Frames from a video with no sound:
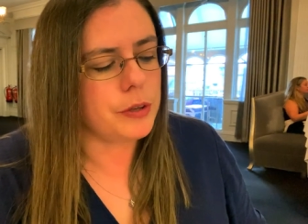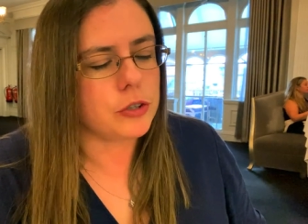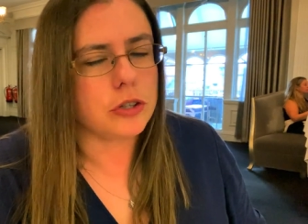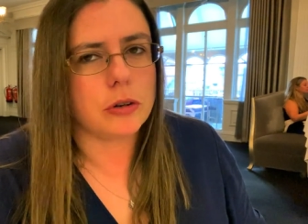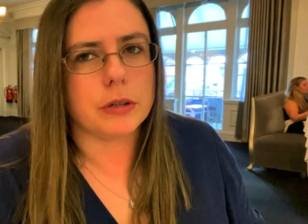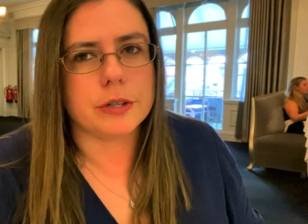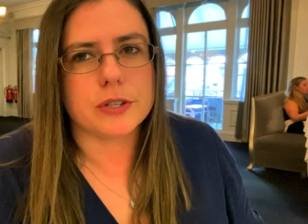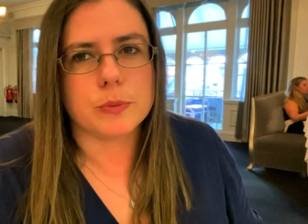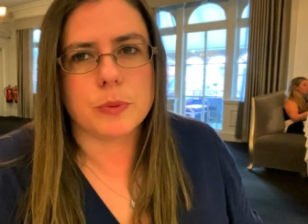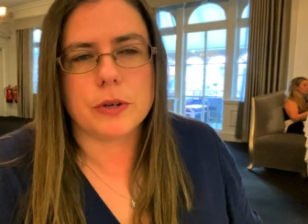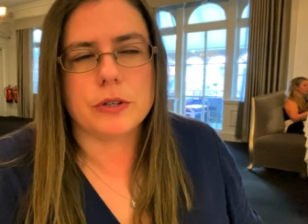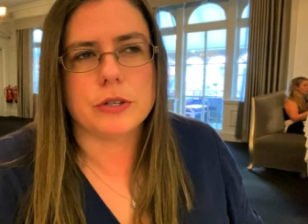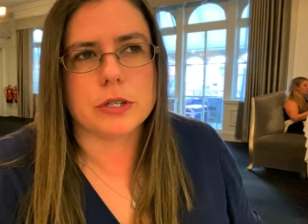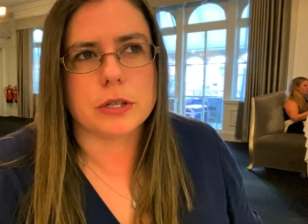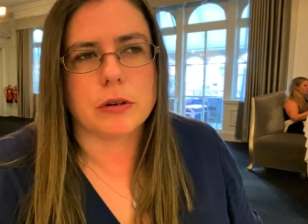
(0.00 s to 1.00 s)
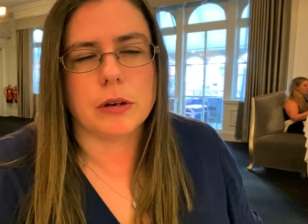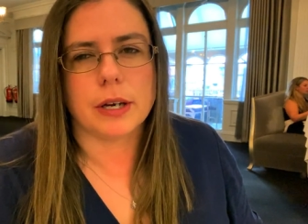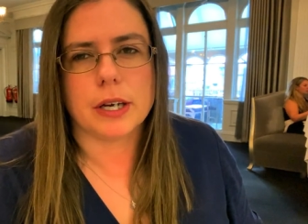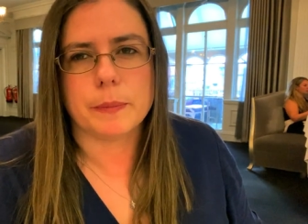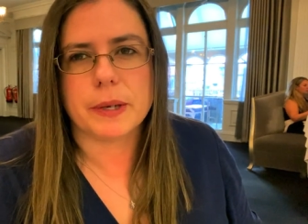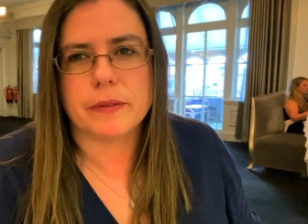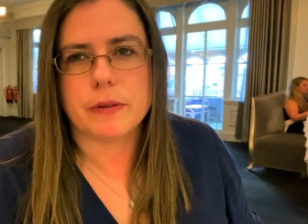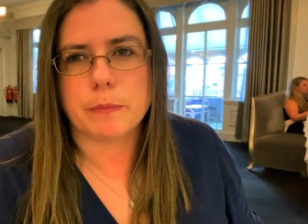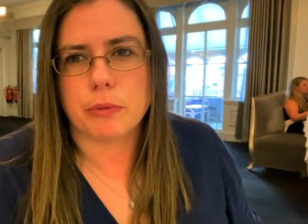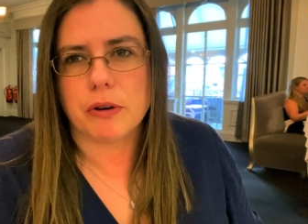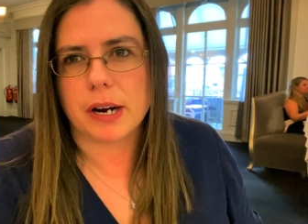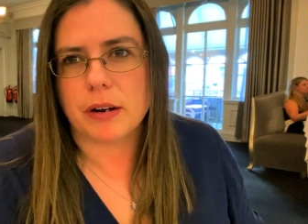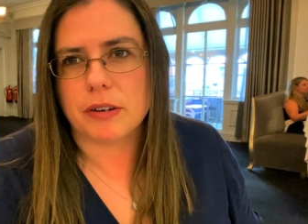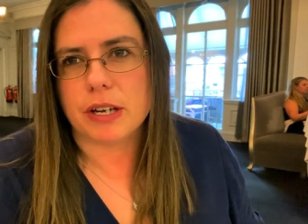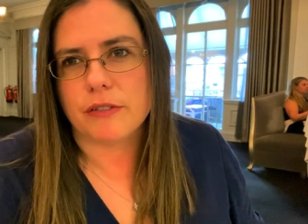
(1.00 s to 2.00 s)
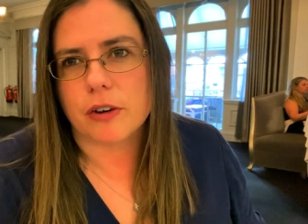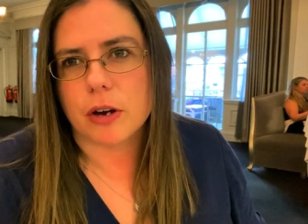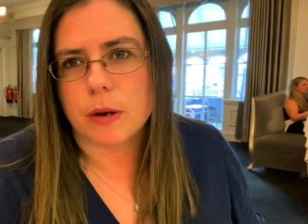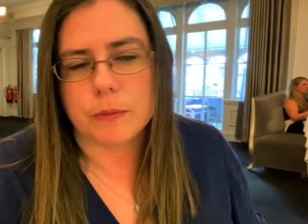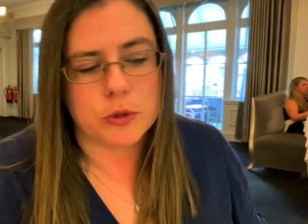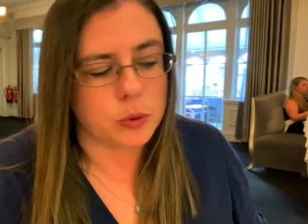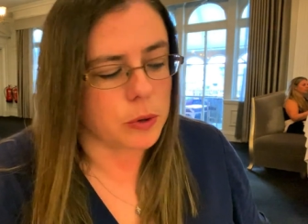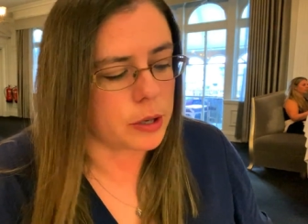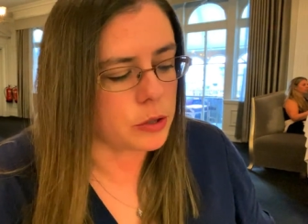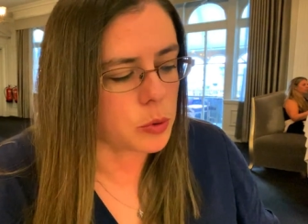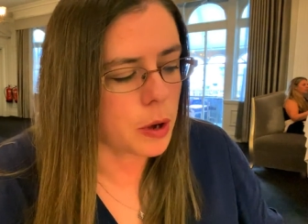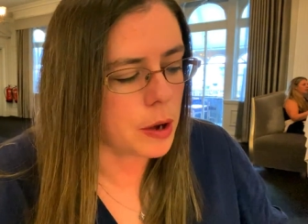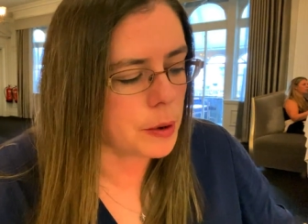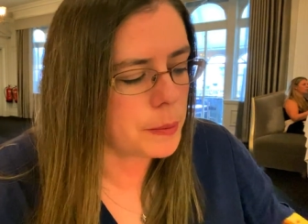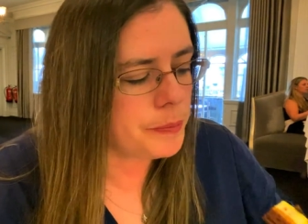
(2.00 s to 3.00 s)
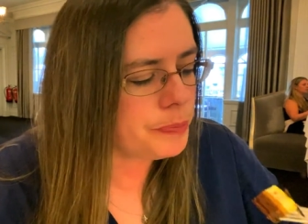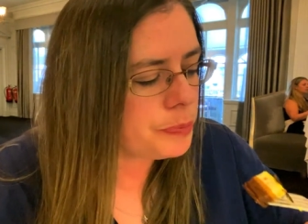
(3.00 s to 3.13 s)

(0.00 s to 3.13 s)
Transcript: The chocolate sponge has got like a bit of a brownie vibe to it as well.